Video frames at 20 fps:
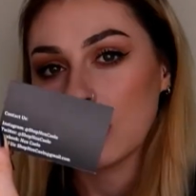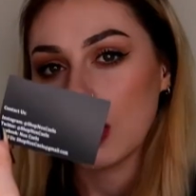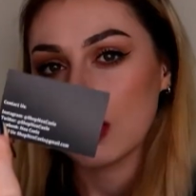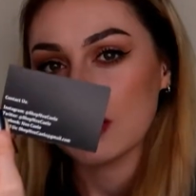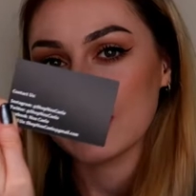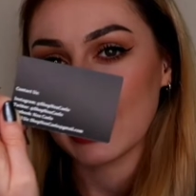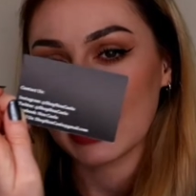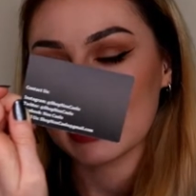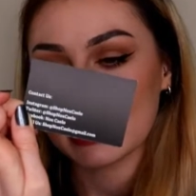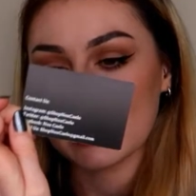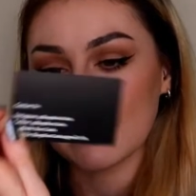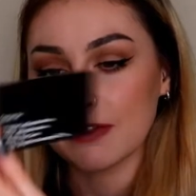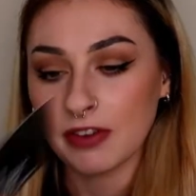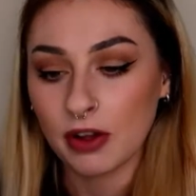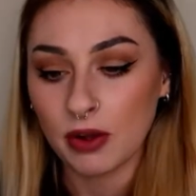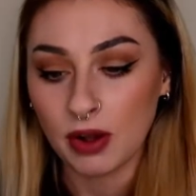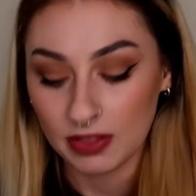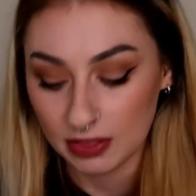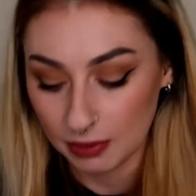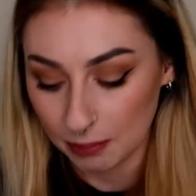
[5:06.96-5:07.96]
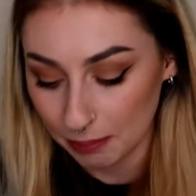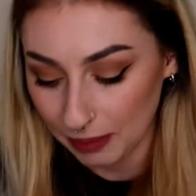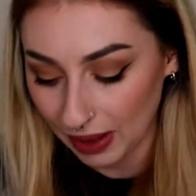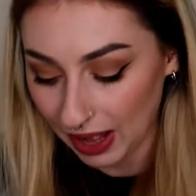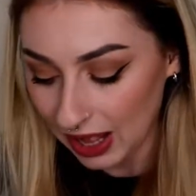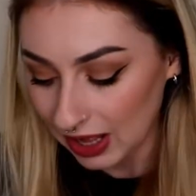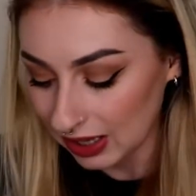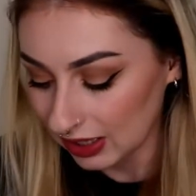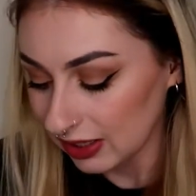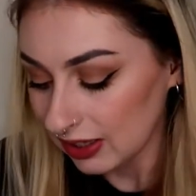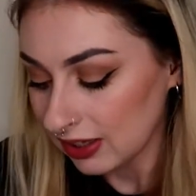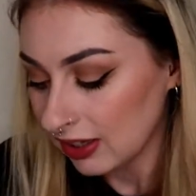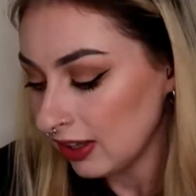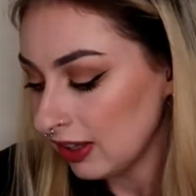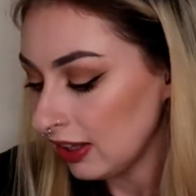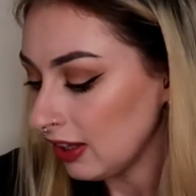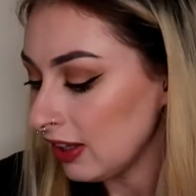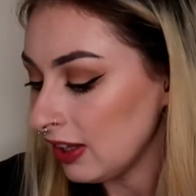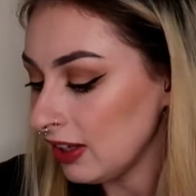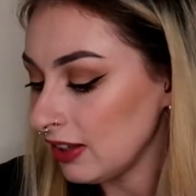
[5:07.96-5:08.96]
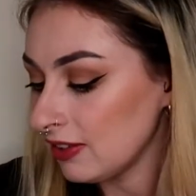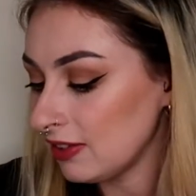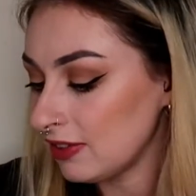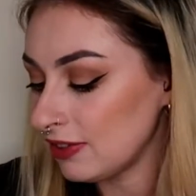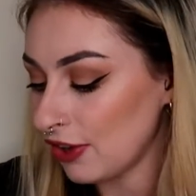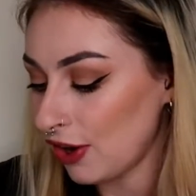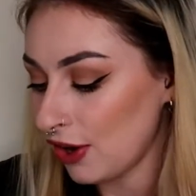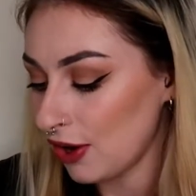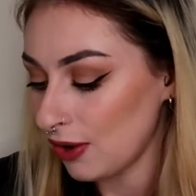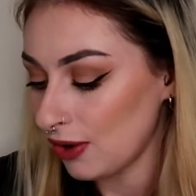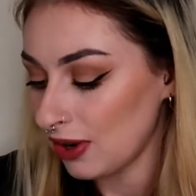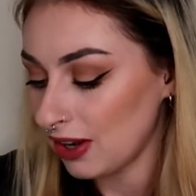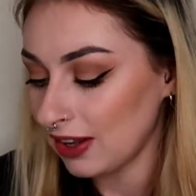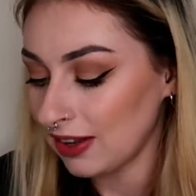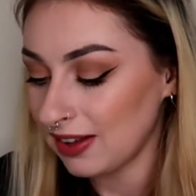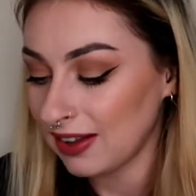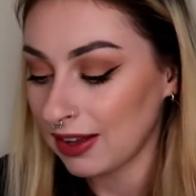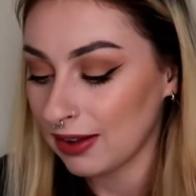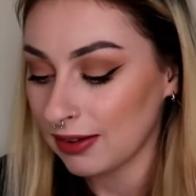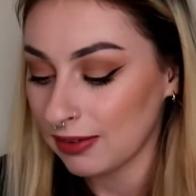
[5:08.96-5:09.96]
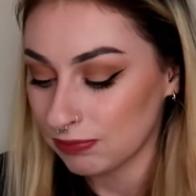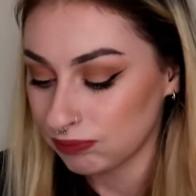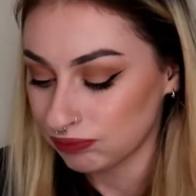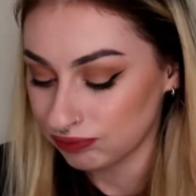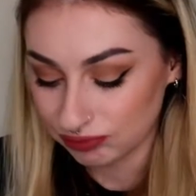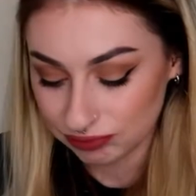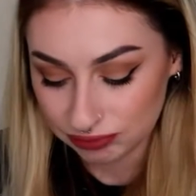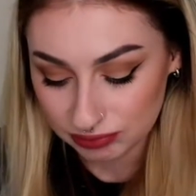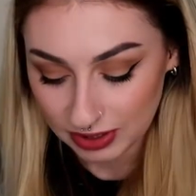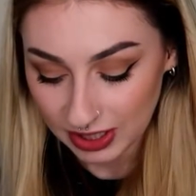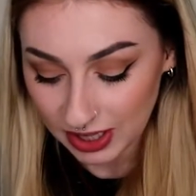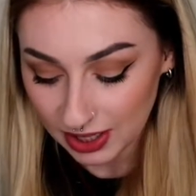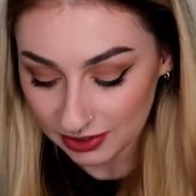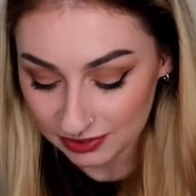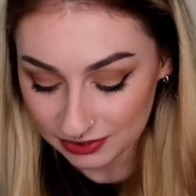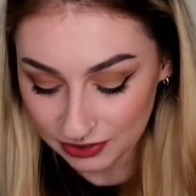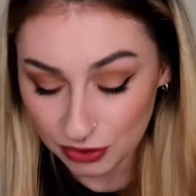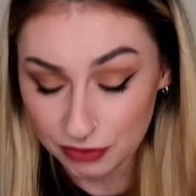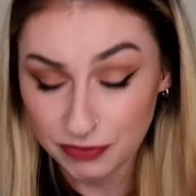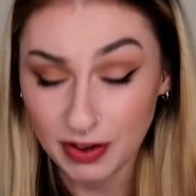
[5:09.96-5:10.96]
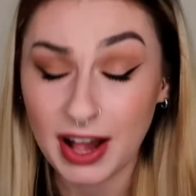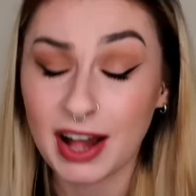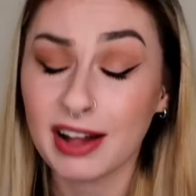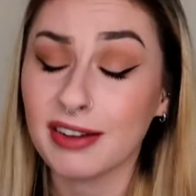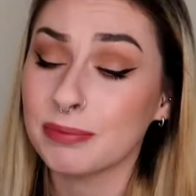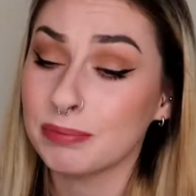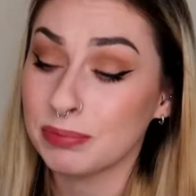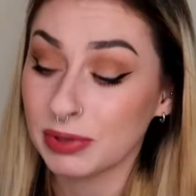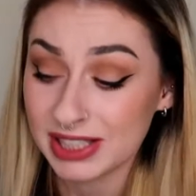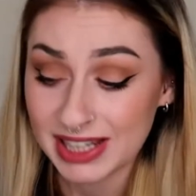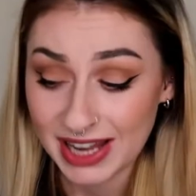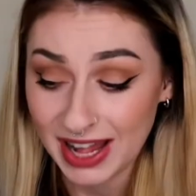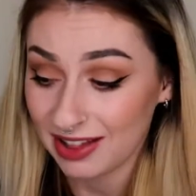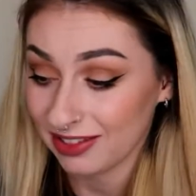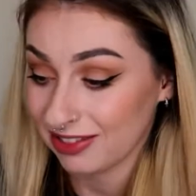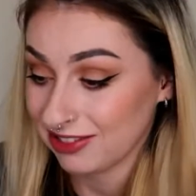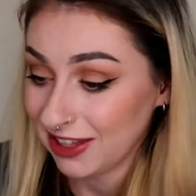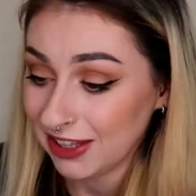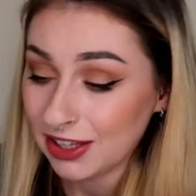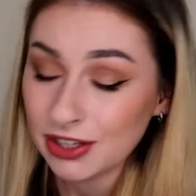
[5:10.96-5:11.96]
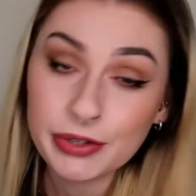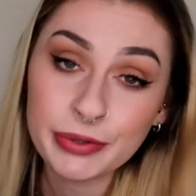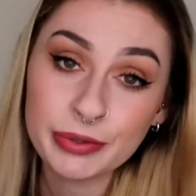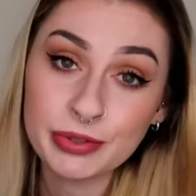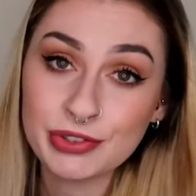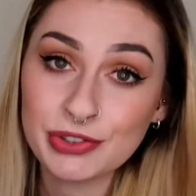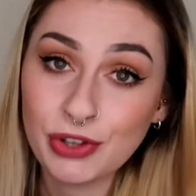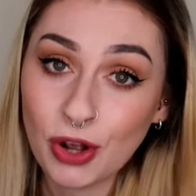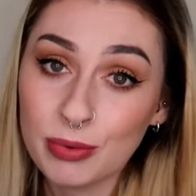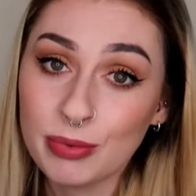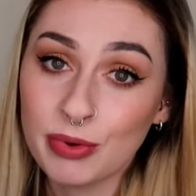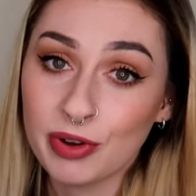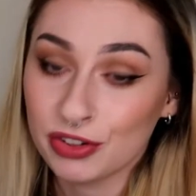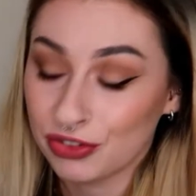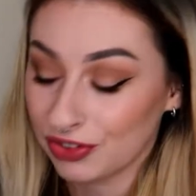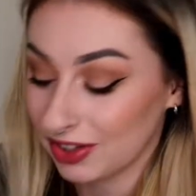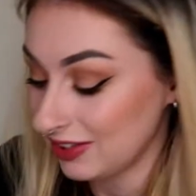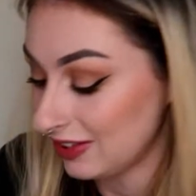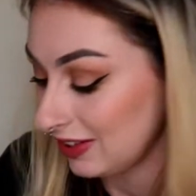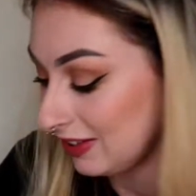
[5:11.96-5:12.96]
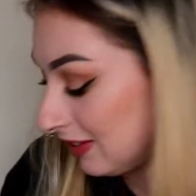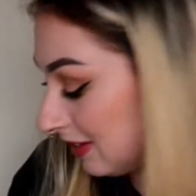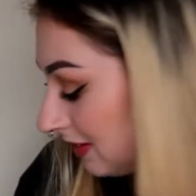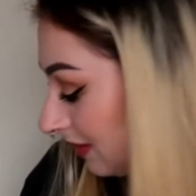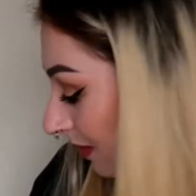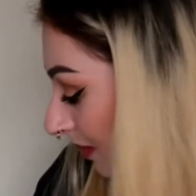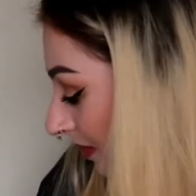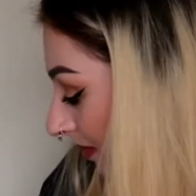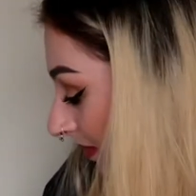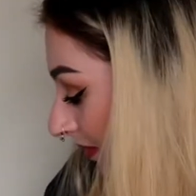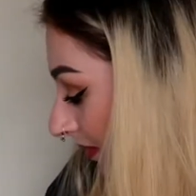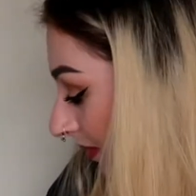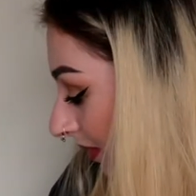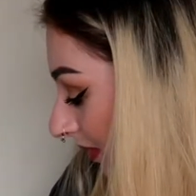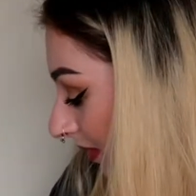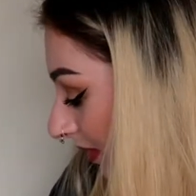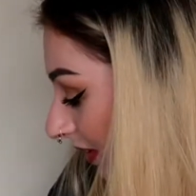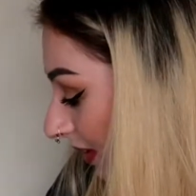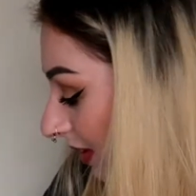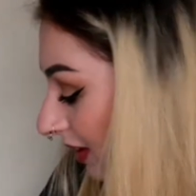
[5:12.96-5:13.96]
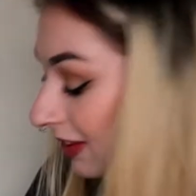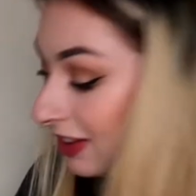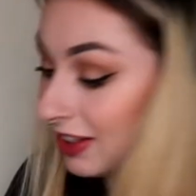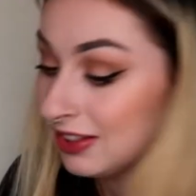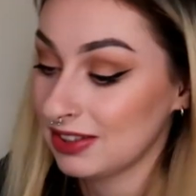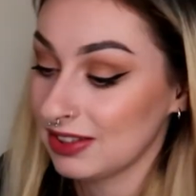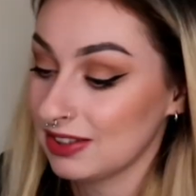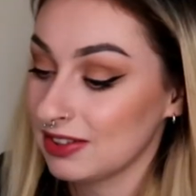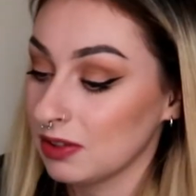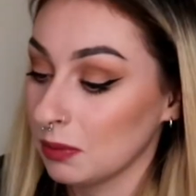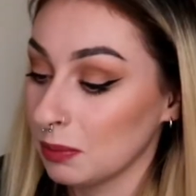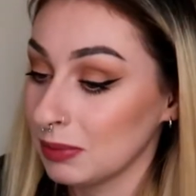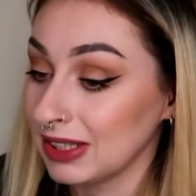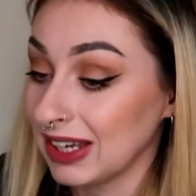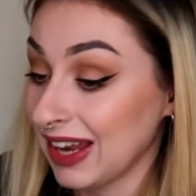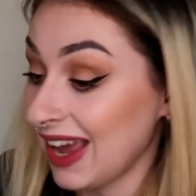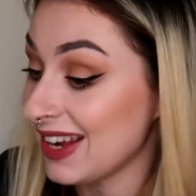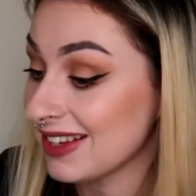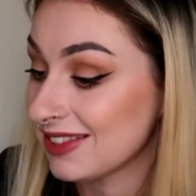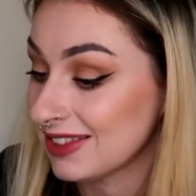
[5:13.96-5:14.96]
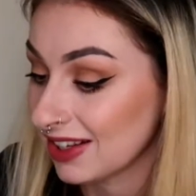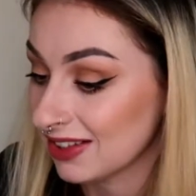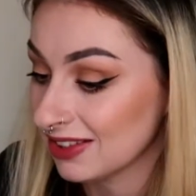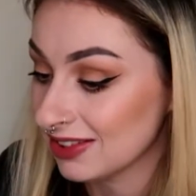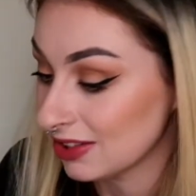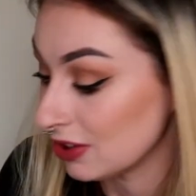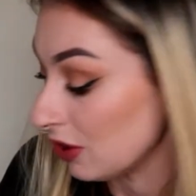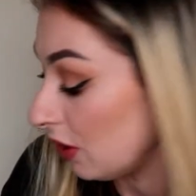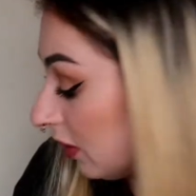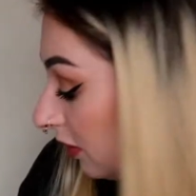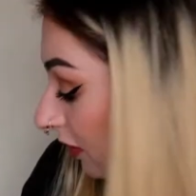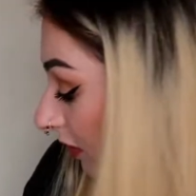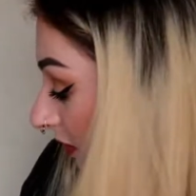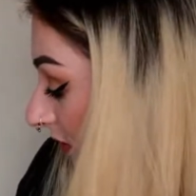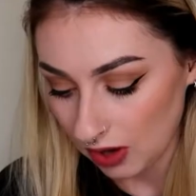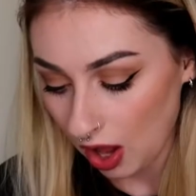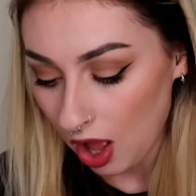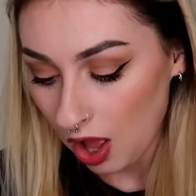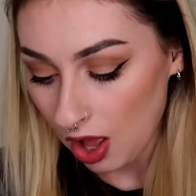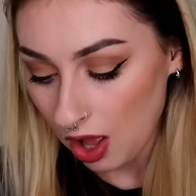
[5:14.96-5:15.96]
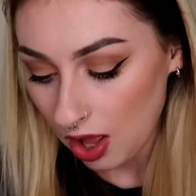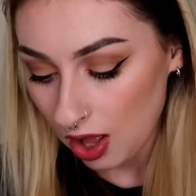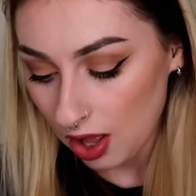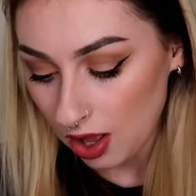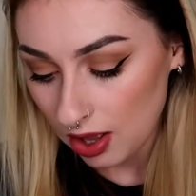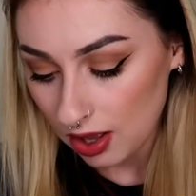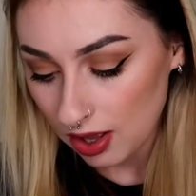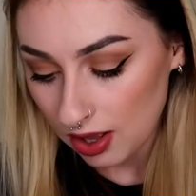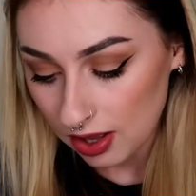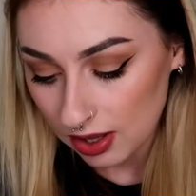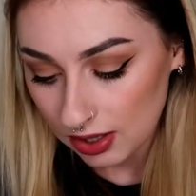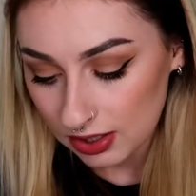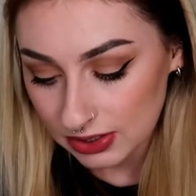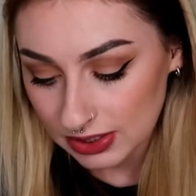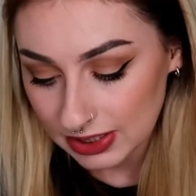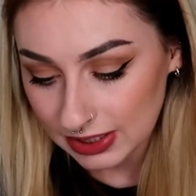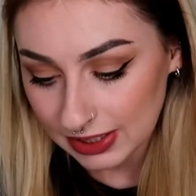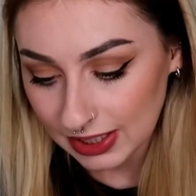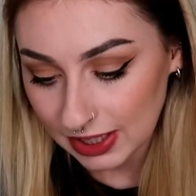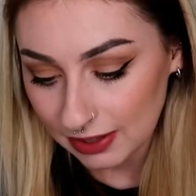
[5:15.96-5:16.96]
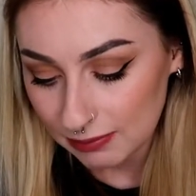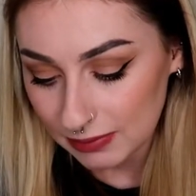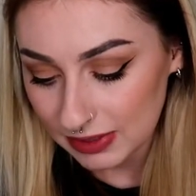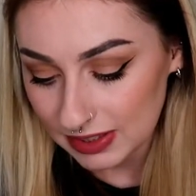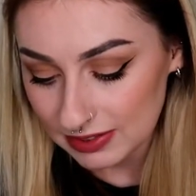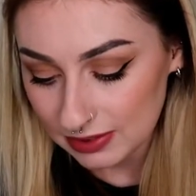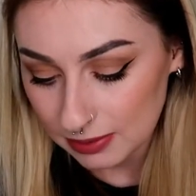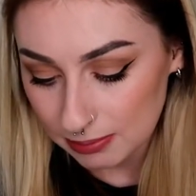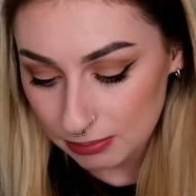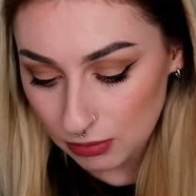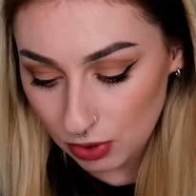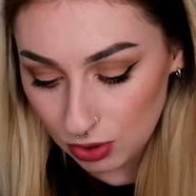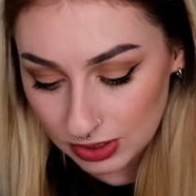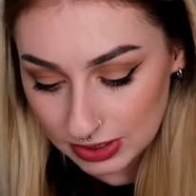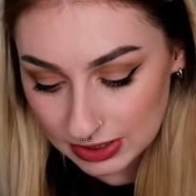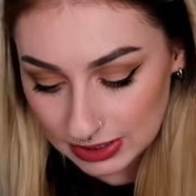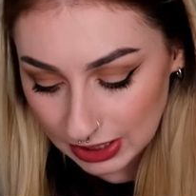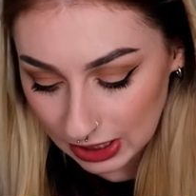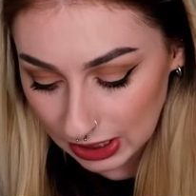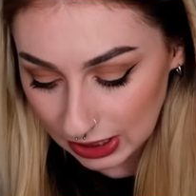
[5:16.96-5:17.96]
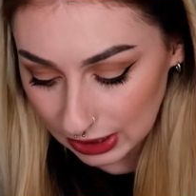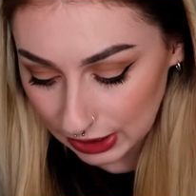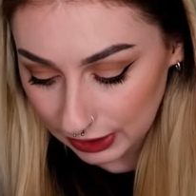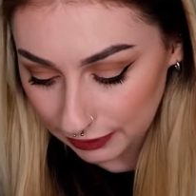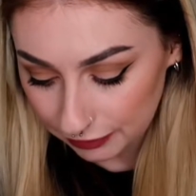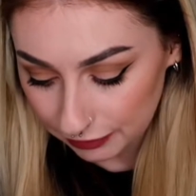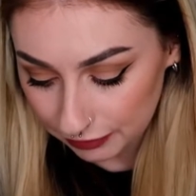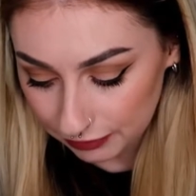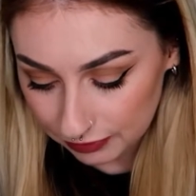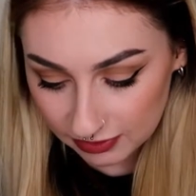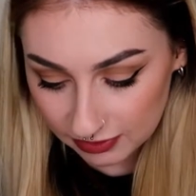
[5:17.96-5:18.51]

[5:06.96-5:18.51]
contact info on the back. So far, bloody hell, thank you so much. This is some nice ass stuff. She gave me some more stuff.